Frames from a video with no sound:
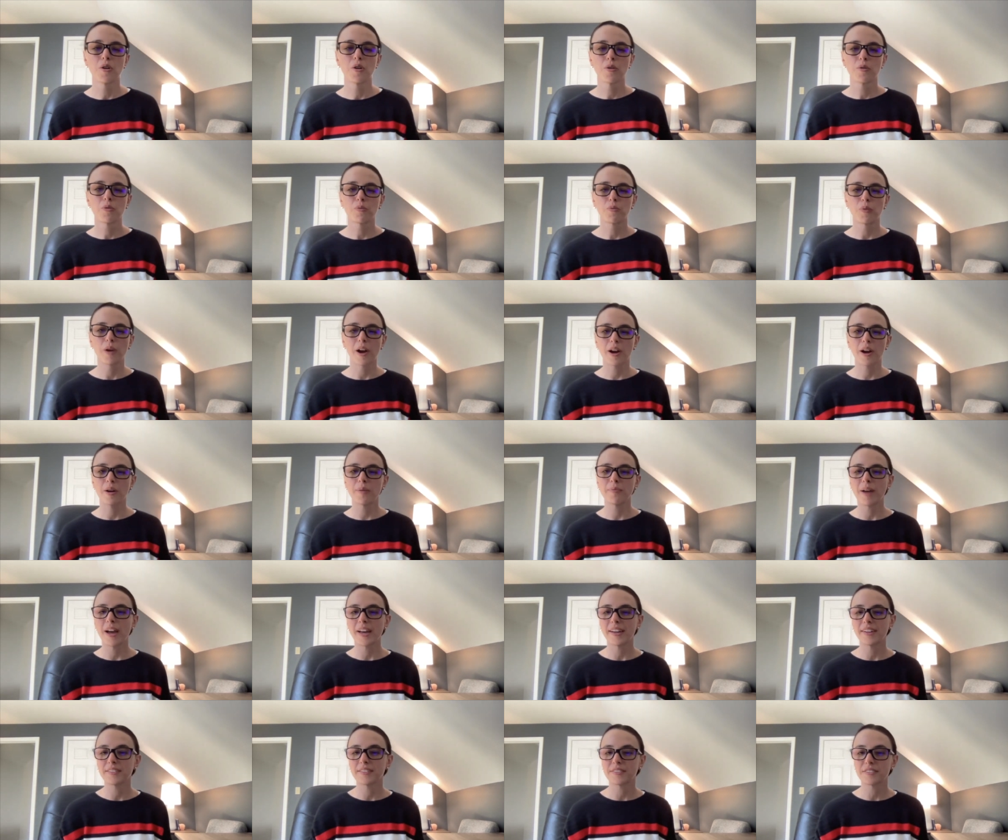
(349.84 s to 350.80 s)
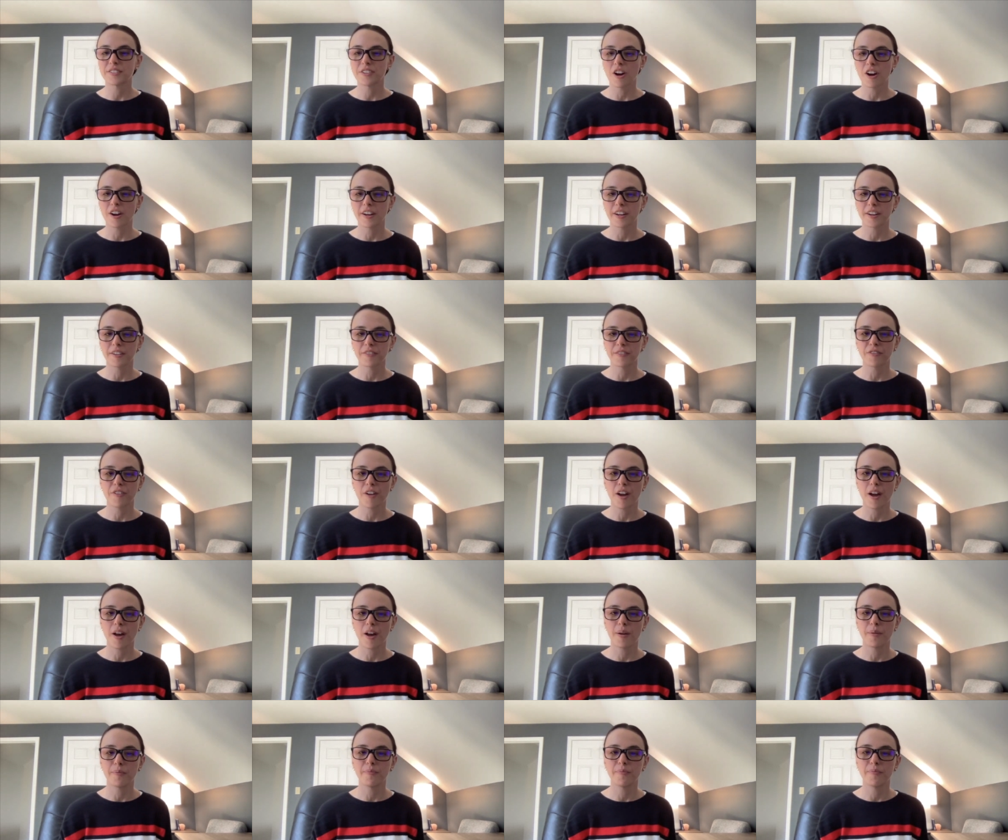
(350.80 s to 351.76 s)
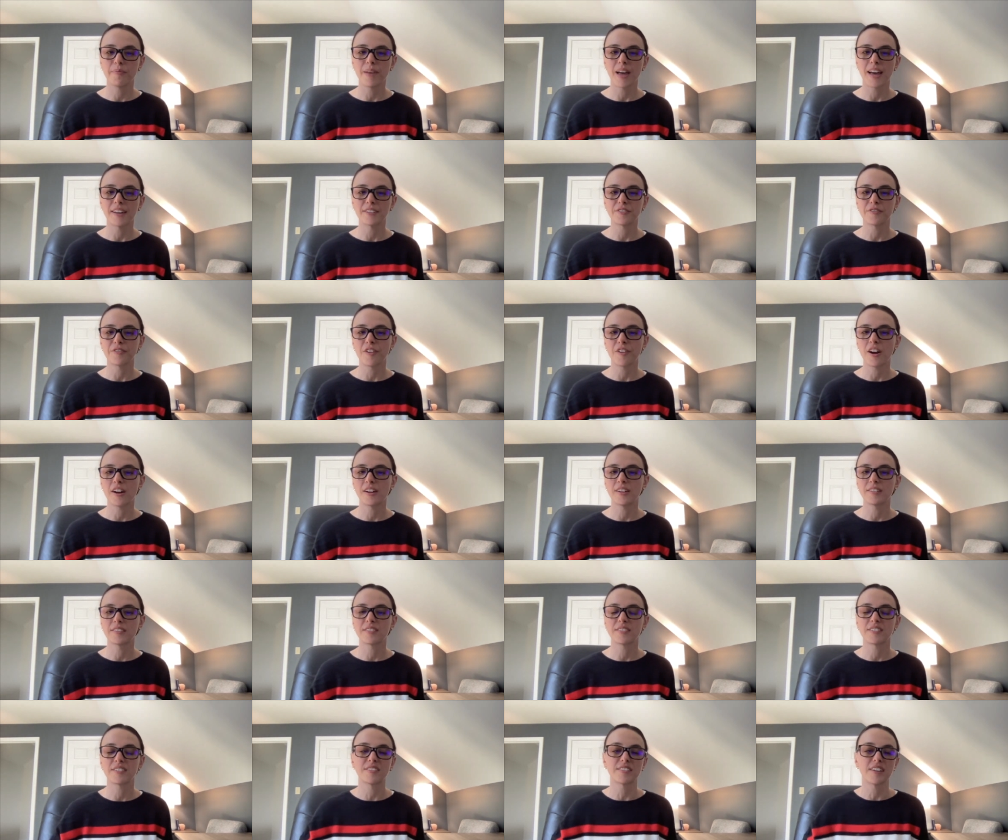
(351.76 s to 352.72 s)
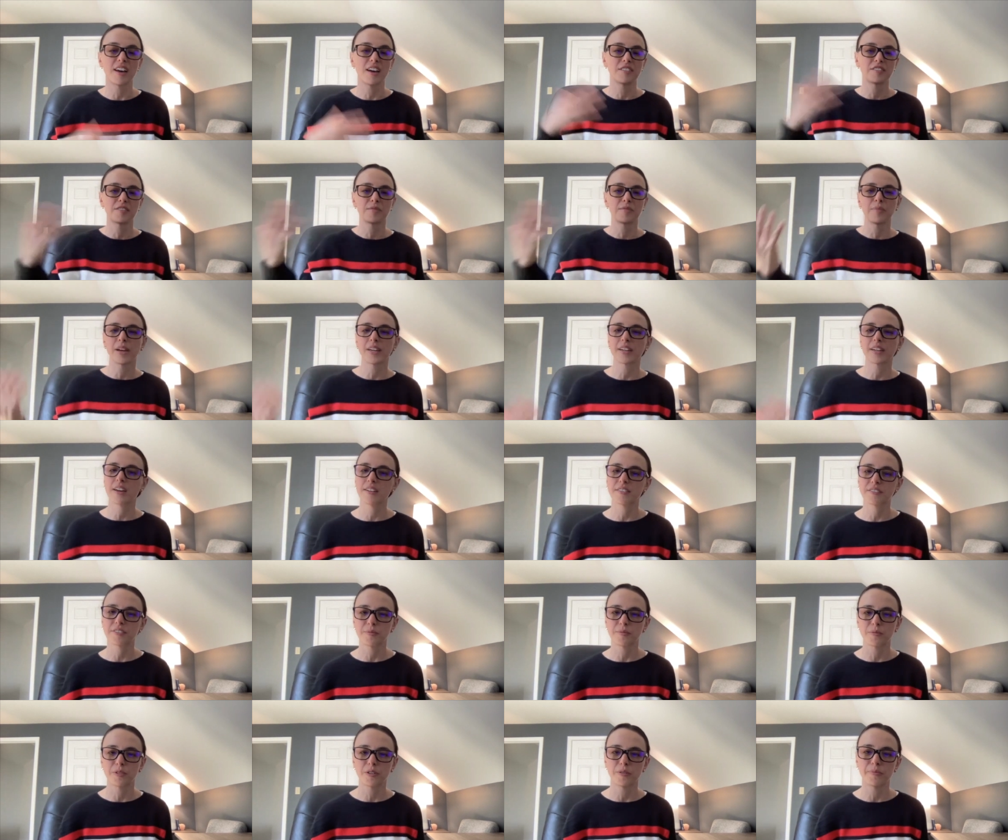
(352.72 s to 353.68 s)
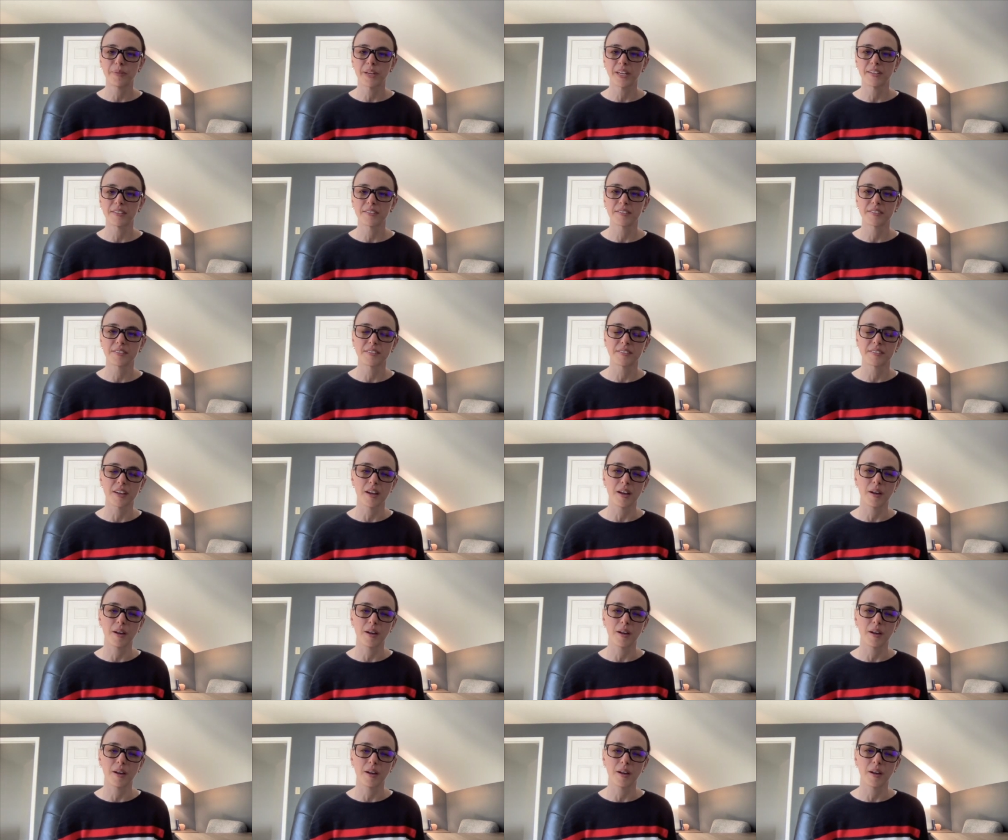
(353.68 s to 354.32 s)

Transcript: where am I starting from as far as the size of my customer base?